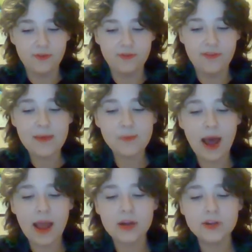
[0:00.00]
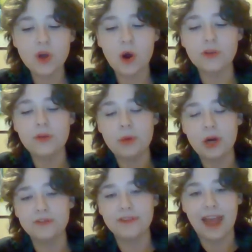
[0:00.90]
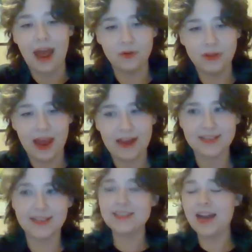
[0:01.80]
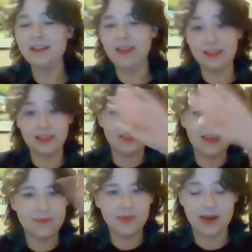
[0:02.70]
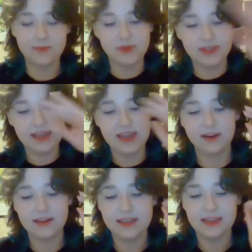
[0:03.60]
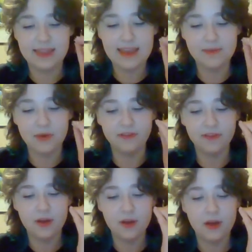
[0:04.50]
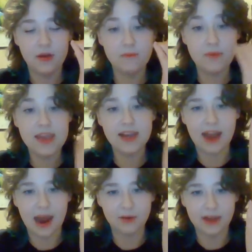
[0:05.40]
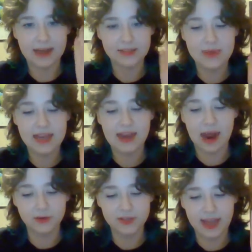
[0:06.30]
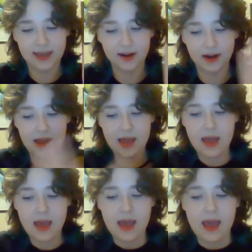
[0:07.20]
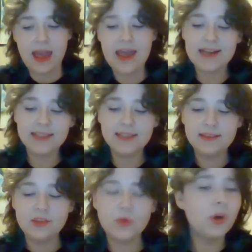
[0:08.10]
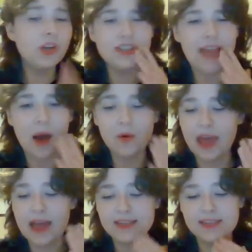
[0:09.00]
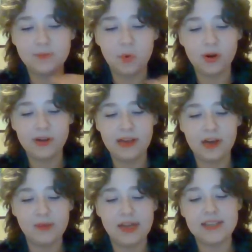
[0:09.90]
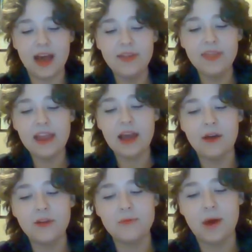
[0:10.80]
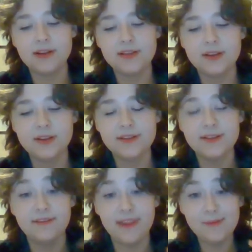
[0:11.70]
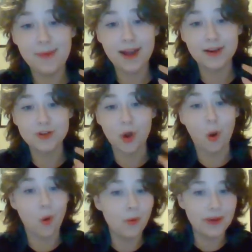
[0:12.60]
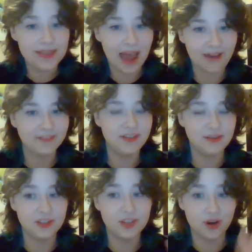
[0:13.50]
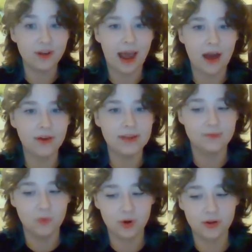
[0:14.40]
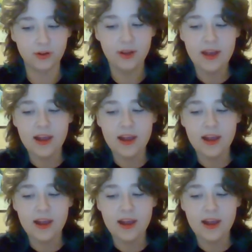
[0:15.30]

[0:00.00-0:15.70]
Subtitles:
vampires are the perfect outcast, and that's kind of like the theme that I'm using here, is the theme of being an outcast, being an outsider. And the word just outcast is important here because, unlike other monsters, vampires always have to start out as mortal,